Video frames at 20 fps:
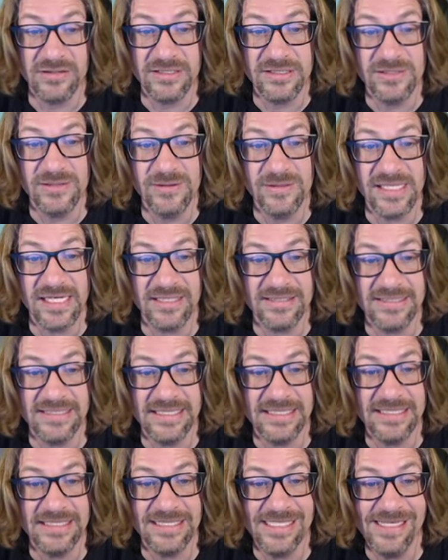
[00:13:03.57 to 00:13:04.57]
a
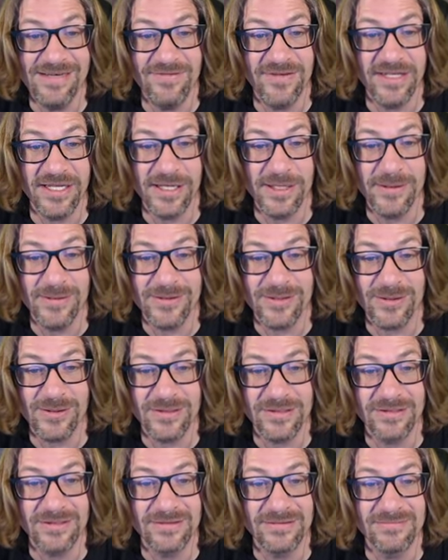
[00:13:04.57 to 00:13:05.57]
2018 video called
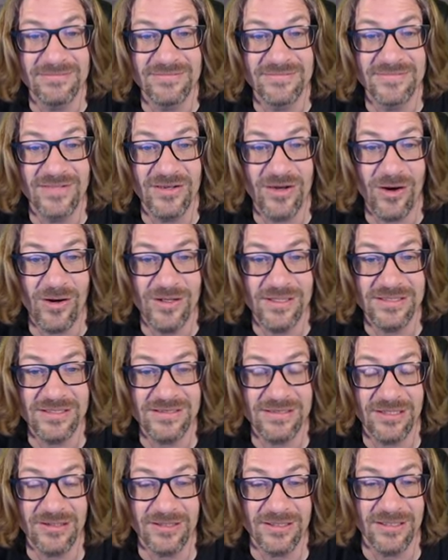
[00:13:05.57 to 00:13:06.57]
hardest
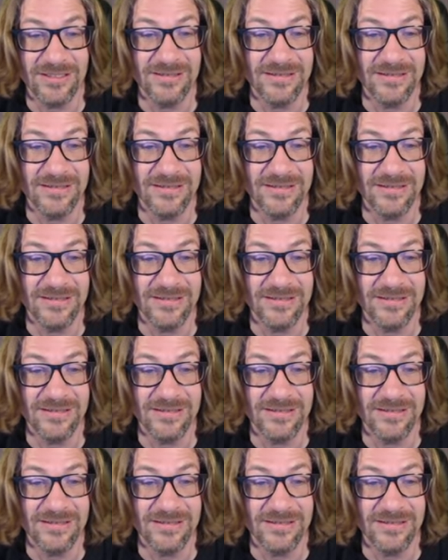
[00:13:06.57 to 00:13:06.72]
or